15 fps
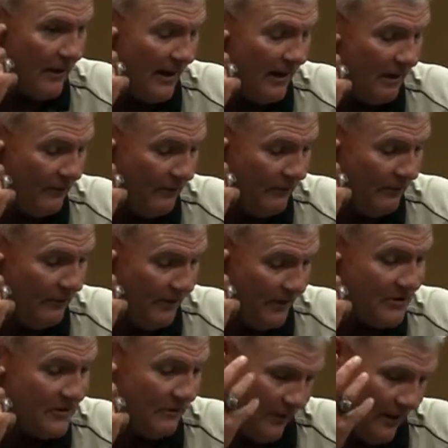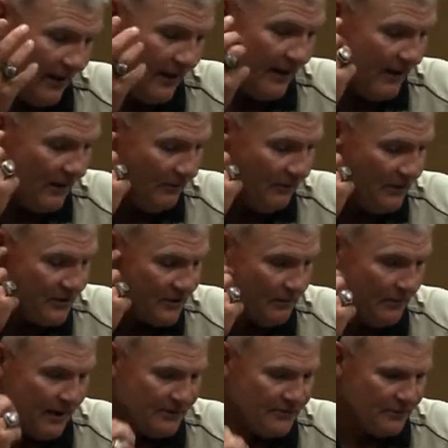end of this
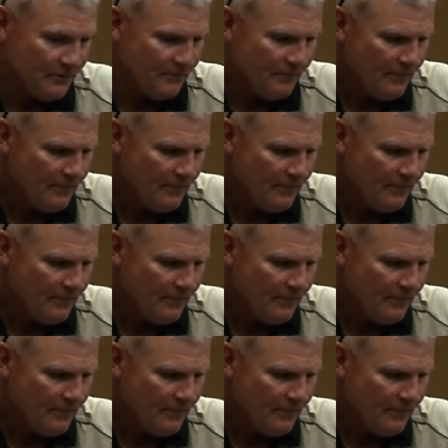semester.